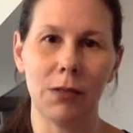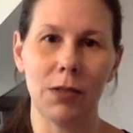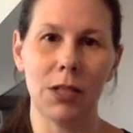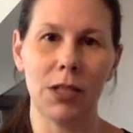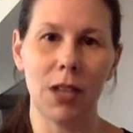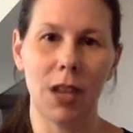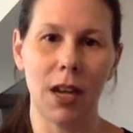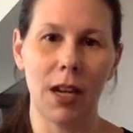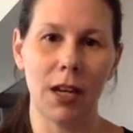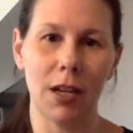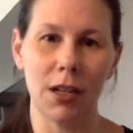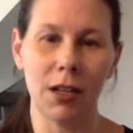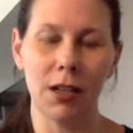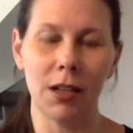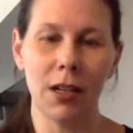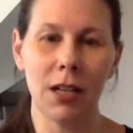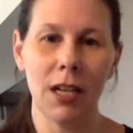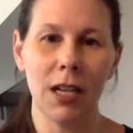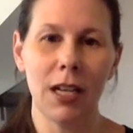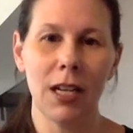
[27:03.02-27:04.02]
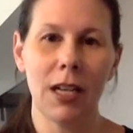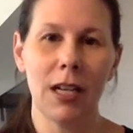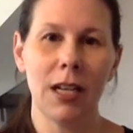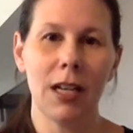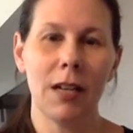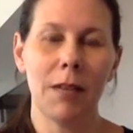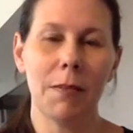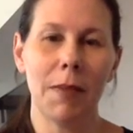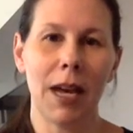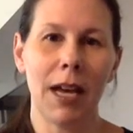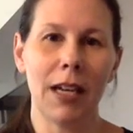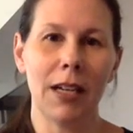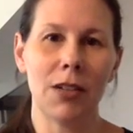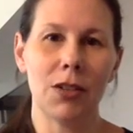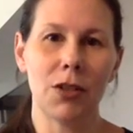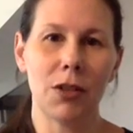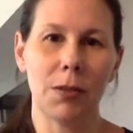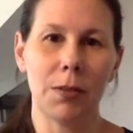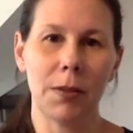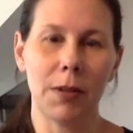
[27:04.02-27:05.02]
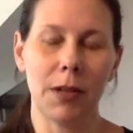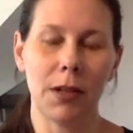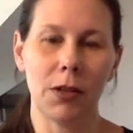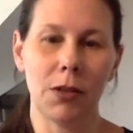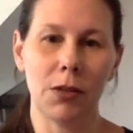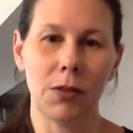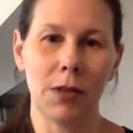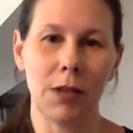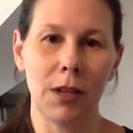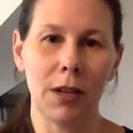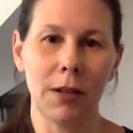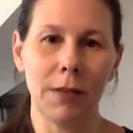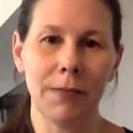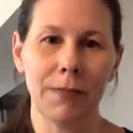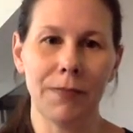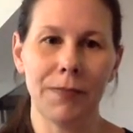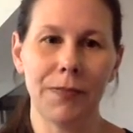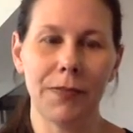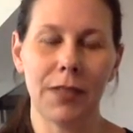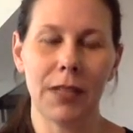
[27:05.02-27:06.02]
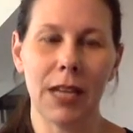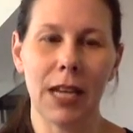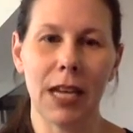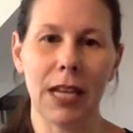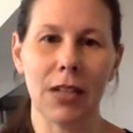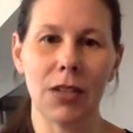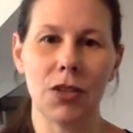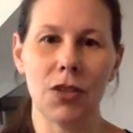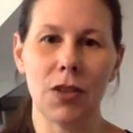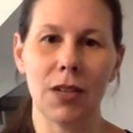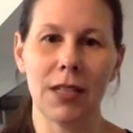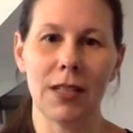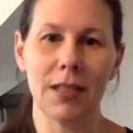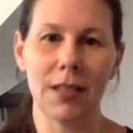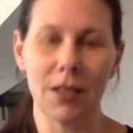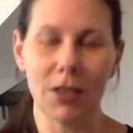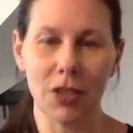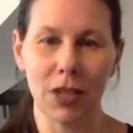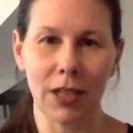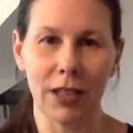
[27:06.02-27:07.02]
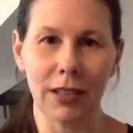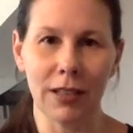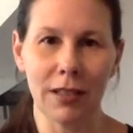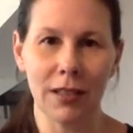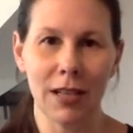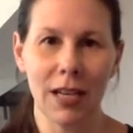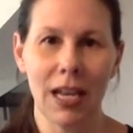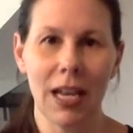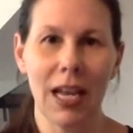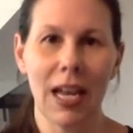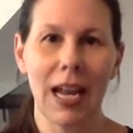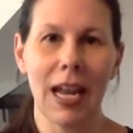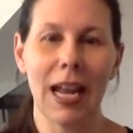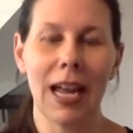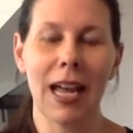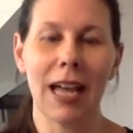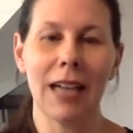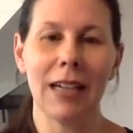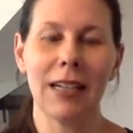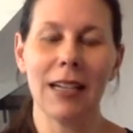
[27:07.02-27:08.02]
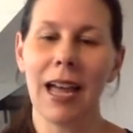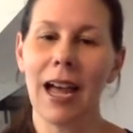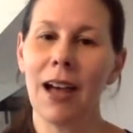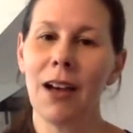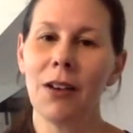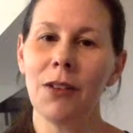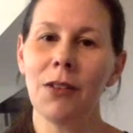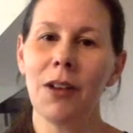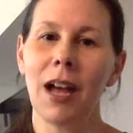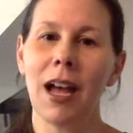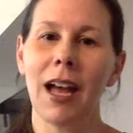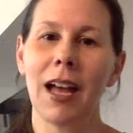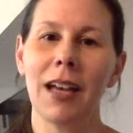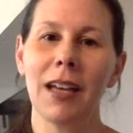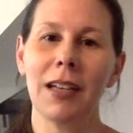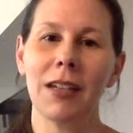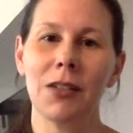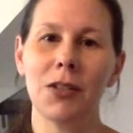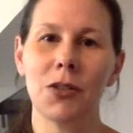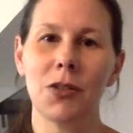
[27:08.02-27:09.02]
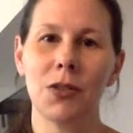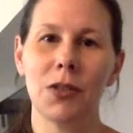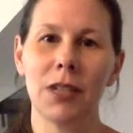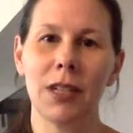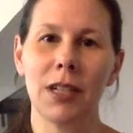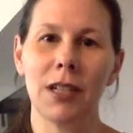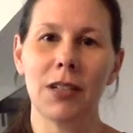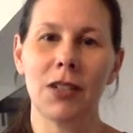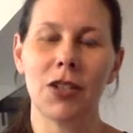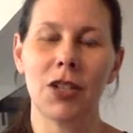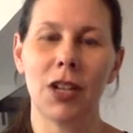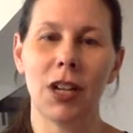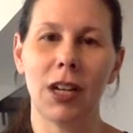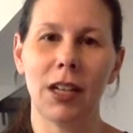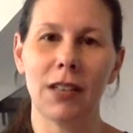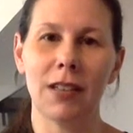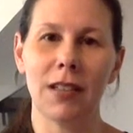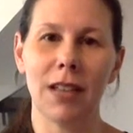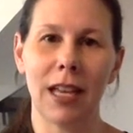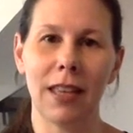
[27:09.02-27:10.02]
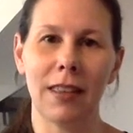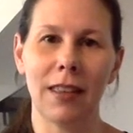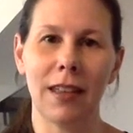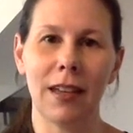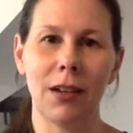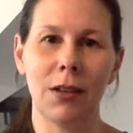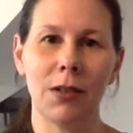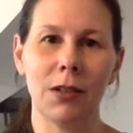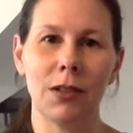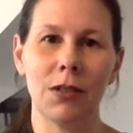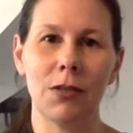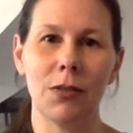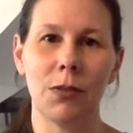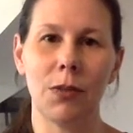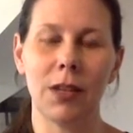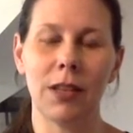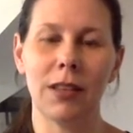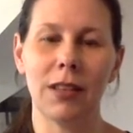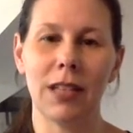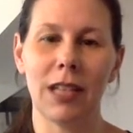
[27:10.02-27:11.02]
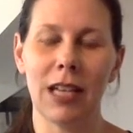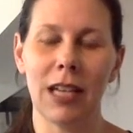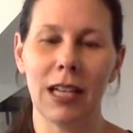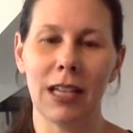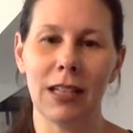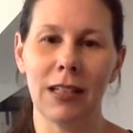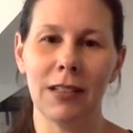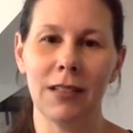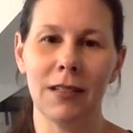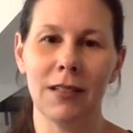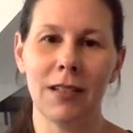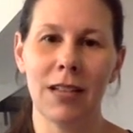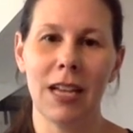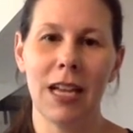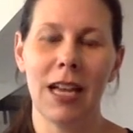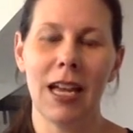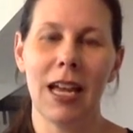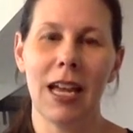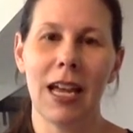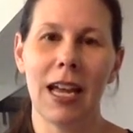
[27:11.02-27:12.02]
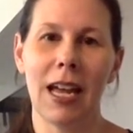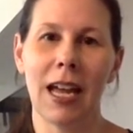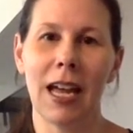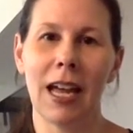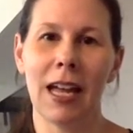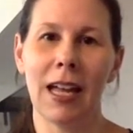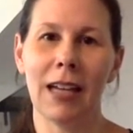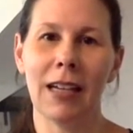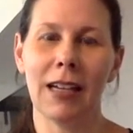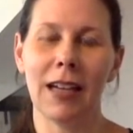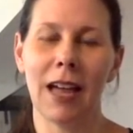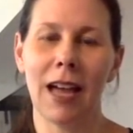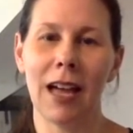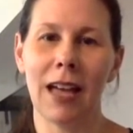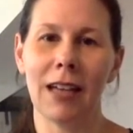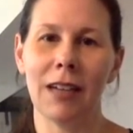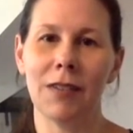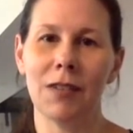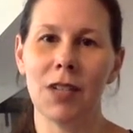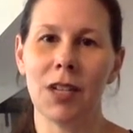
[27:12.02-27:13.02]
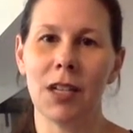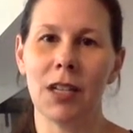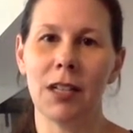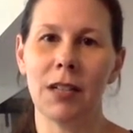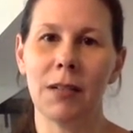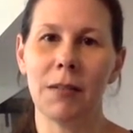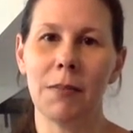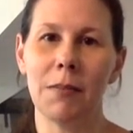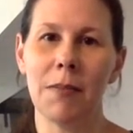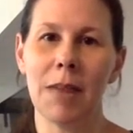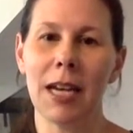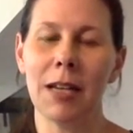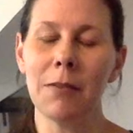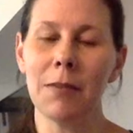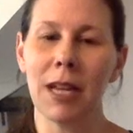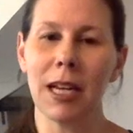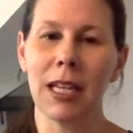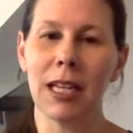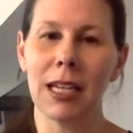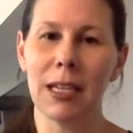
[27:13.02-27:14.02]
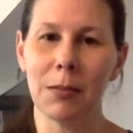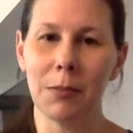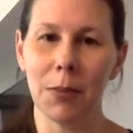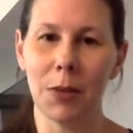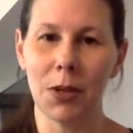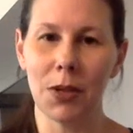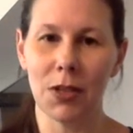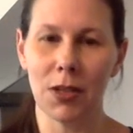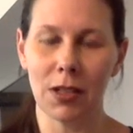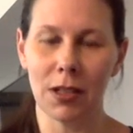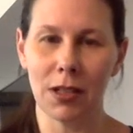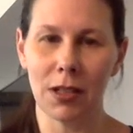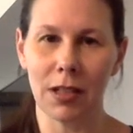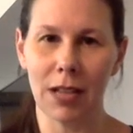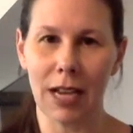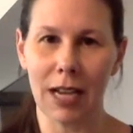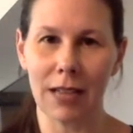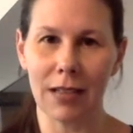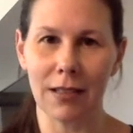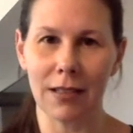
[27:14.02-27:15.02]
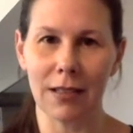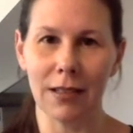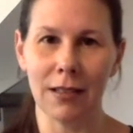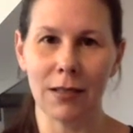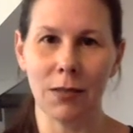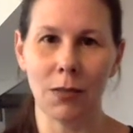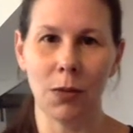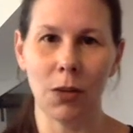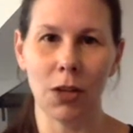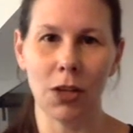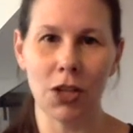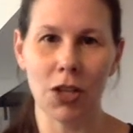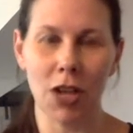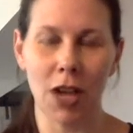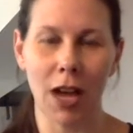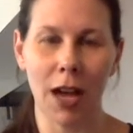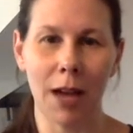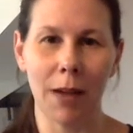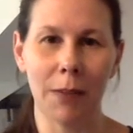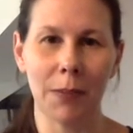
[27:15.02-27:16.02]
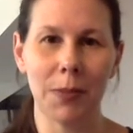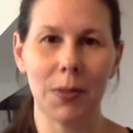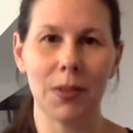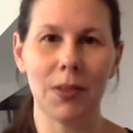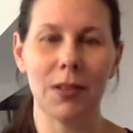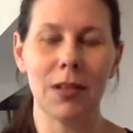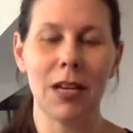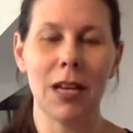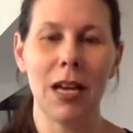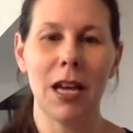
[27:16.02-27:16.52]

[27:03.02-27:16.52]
retired my interpreting career and transitioned. And now I enjoy sharing sign language with kids. And I have done many, many in-person classes, workshops,